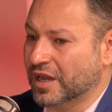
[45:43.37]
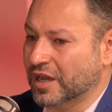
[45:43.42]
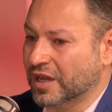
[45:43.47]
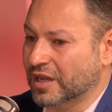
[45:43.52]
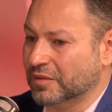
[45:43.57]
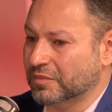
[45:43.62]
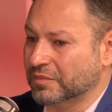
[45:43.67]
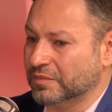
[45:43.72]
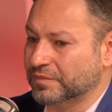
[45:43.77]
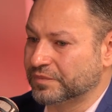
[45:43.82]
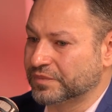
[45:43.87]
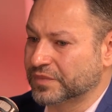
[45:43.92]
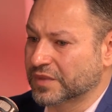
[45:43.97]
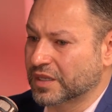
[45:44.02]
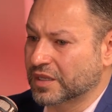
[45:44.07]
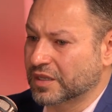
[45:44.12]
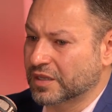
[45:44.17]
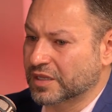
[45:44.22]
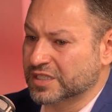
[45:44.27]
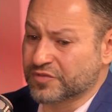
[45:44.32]

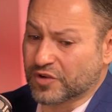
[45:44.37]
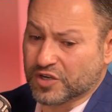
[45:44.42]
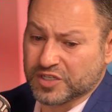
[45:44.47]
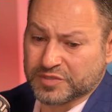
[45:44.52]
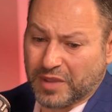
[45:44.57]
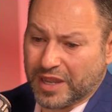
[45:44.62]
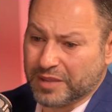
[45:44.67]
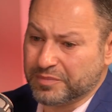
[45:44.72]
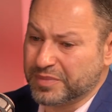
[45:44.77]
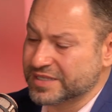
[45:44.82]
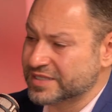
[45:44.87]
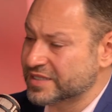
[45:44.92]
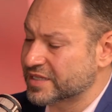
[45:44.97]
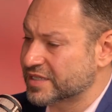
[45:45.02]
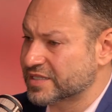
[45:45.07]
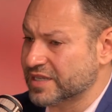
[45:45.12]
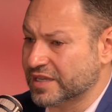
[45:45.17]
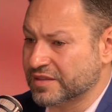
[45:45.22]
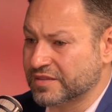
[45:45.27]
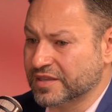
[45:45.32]
as far as my
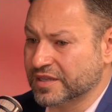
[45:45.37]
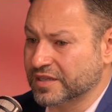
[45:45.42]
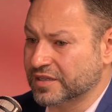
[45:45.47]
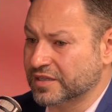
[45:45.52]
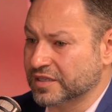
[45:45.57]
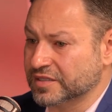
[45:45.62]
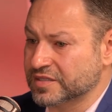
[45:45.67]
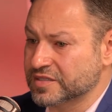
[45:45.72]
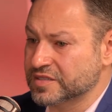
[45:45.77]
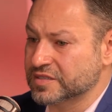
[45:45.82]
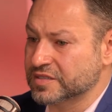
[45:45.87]
business, I think